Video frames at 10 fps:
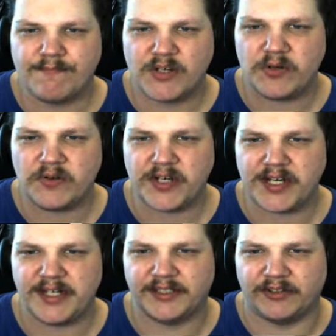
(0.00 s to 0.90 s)

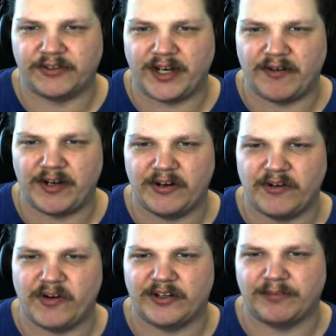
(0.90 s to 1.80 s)
Okay, so now I
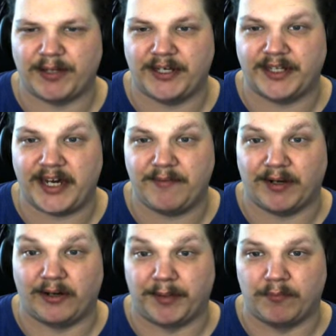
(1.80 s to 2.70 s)
know how to play the game a
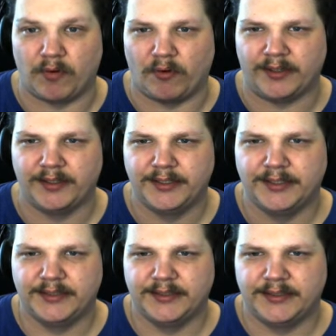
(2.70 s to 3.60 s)
little bit more.
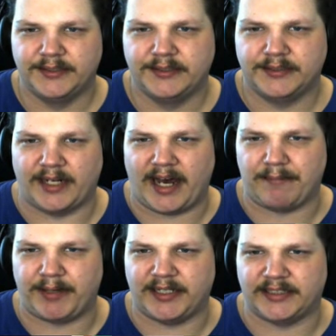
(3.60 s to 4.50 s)
And
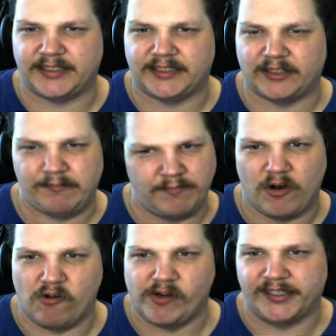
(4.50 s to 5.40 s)
happiness is uh,
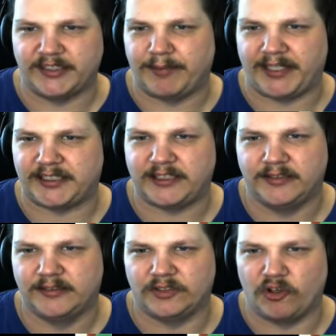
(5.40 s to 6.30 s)
always the best
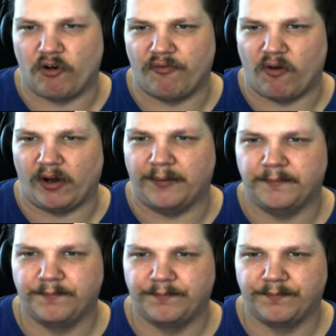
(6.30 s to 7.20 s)
to go for.
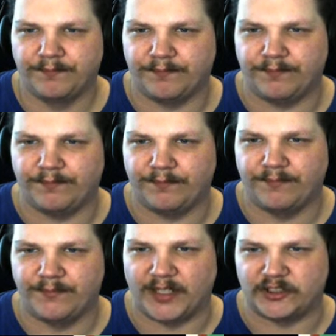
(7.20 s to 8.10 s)

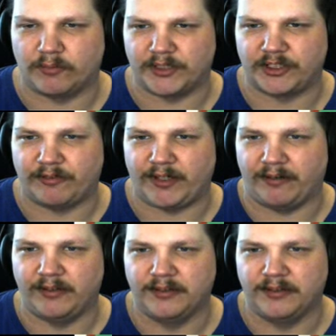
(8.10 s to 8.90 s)
Not so much career.